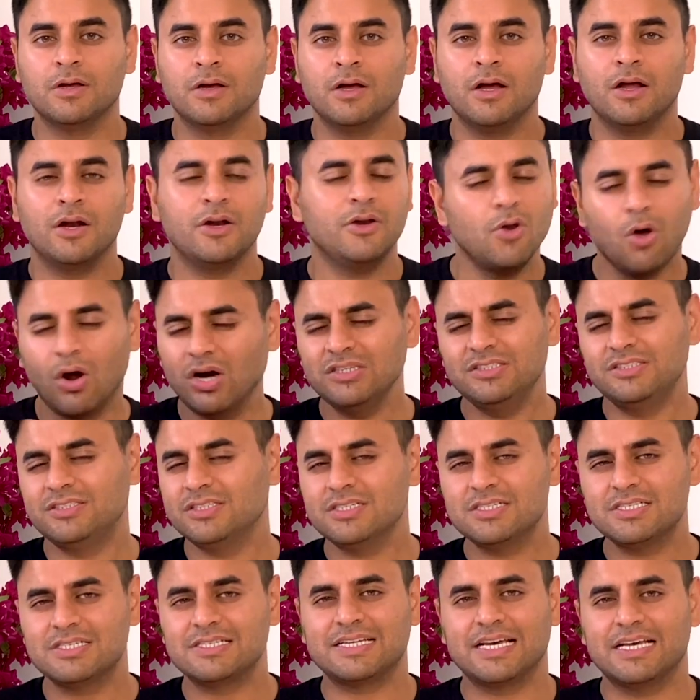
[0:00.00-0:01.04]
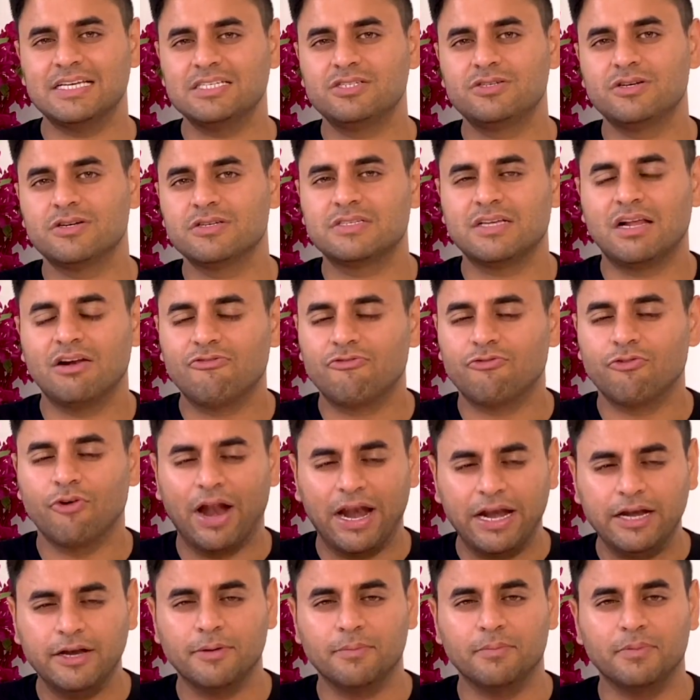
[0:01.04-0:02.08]
Not just test yourself
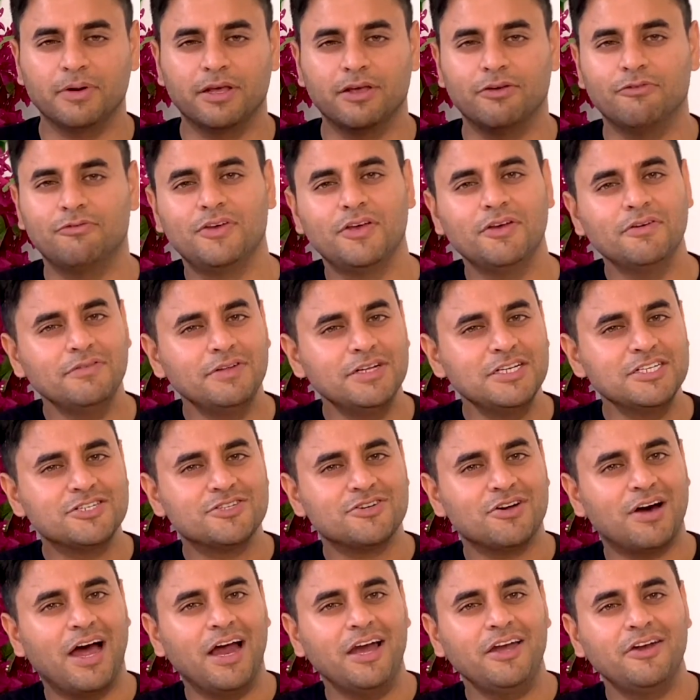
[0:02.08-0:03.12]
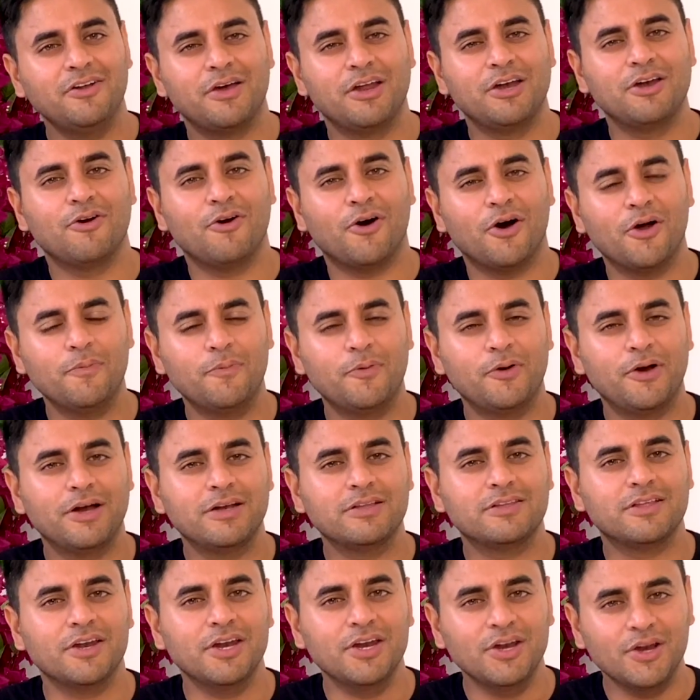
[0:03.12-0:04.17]
randomly, we will try to incorporate the
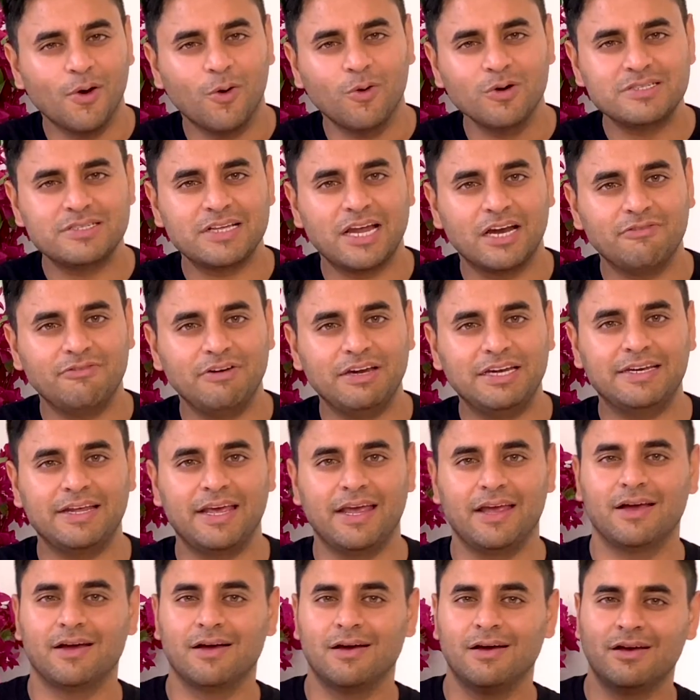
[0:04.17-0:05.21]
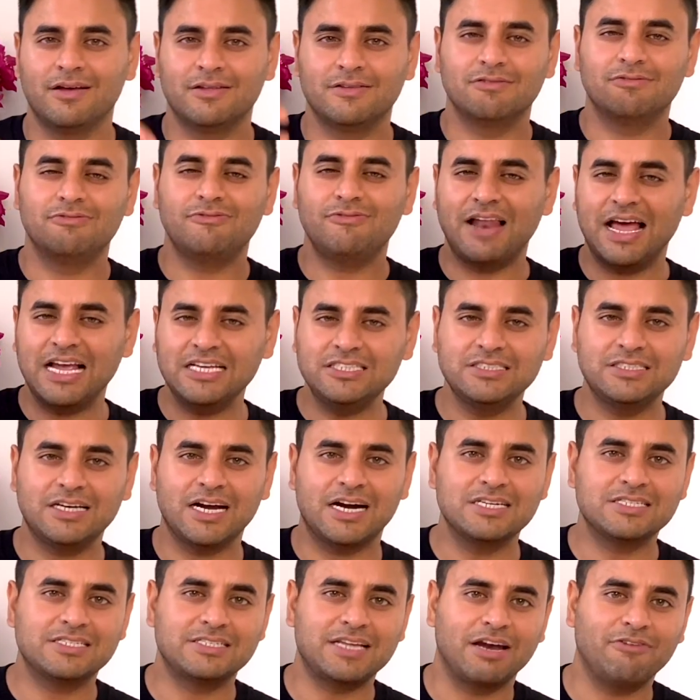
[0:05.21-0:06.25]
notes that we take, the flashcards
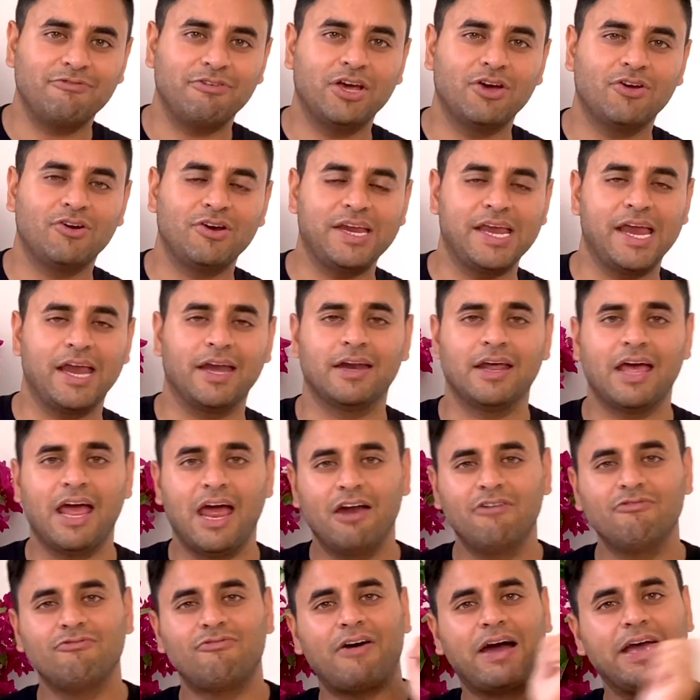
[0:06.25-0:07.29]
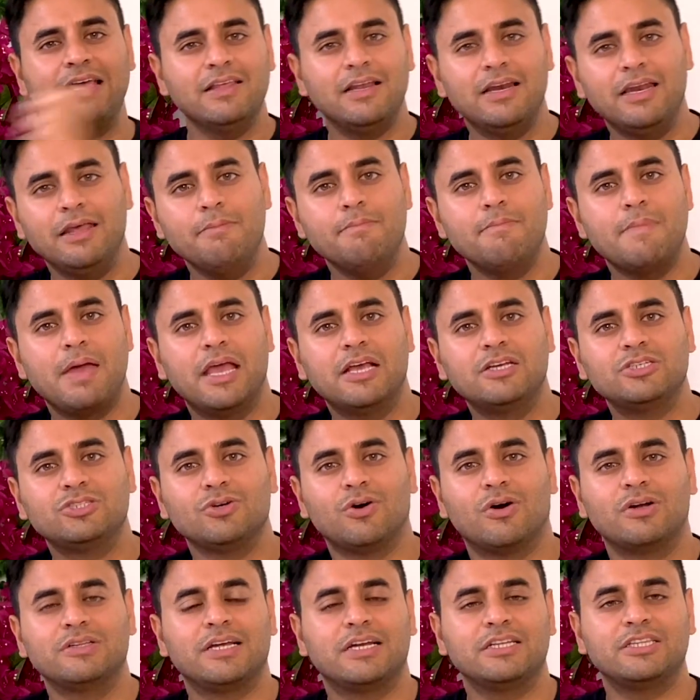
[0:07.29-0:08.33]
that we create, and finally make sure
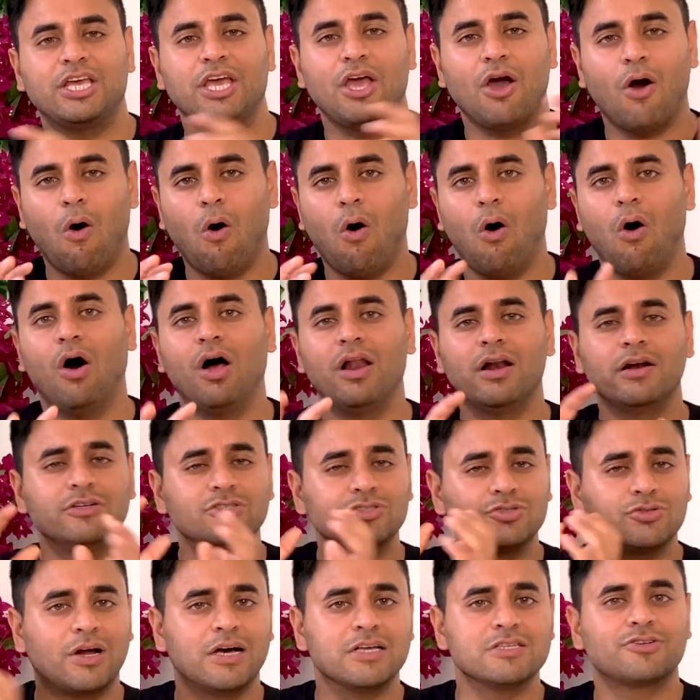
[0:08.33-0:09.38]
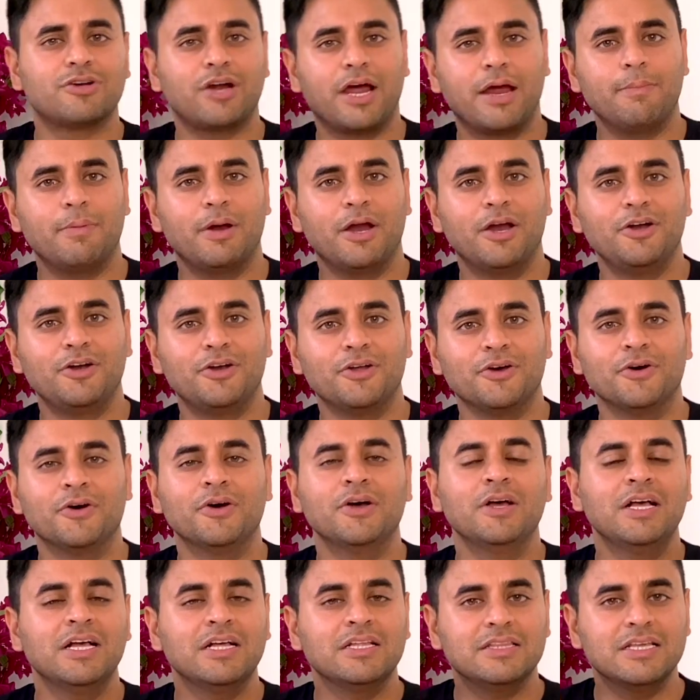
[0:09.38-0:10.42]
that they all transcribe into
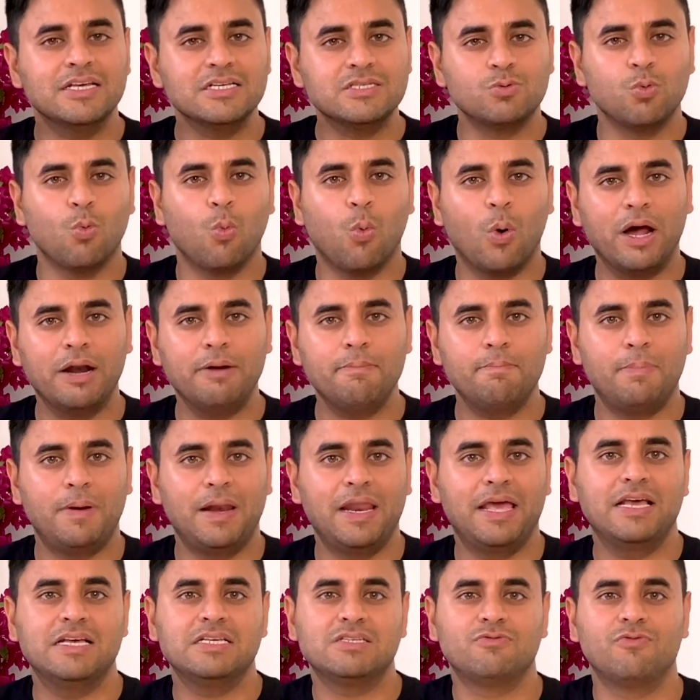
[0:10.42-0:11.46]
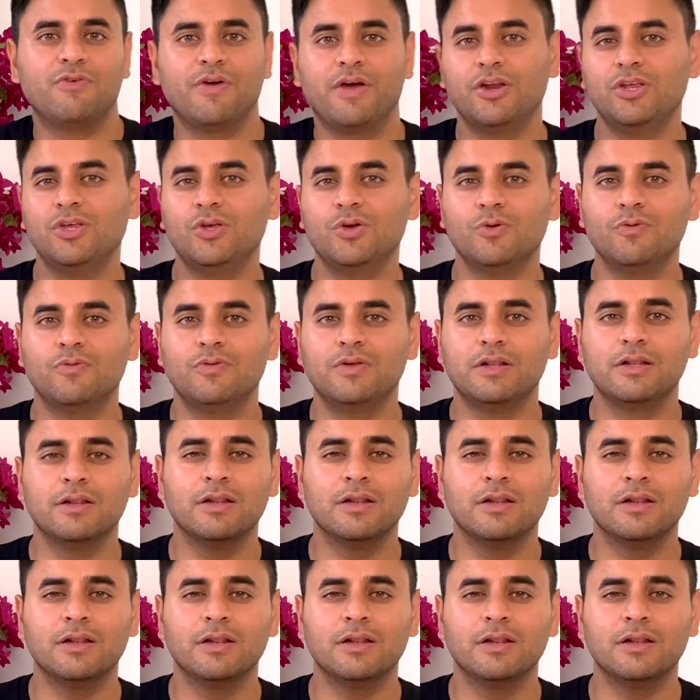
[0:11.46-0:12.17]
this one place where you will